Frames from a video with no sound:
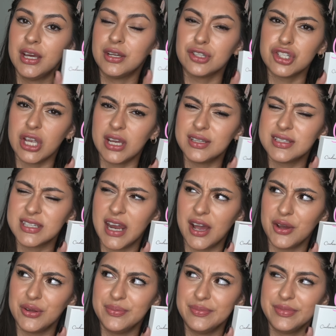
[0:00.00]

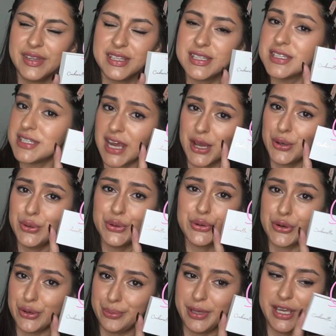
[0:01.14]
style, in the style
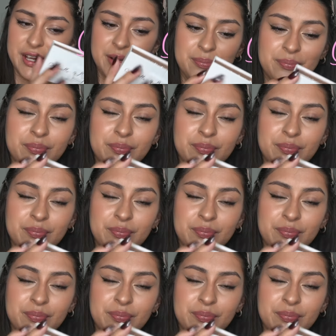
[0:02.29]
Robi.